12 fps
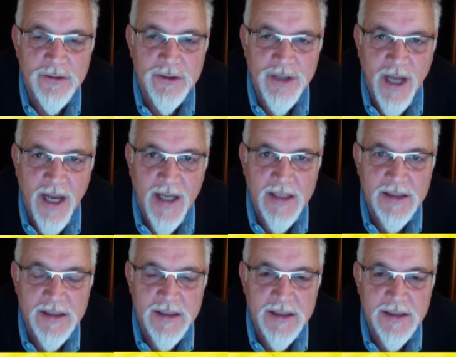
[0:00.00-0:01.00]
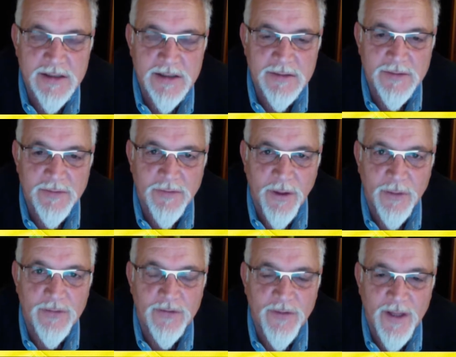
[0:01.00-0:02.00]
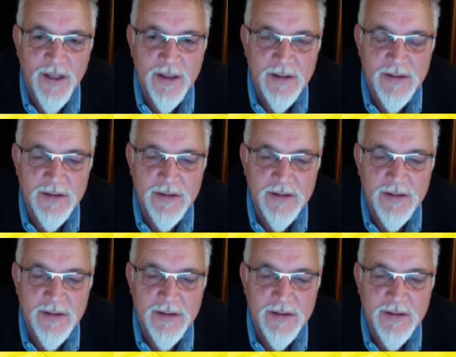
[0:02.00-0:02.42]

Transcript: change those things.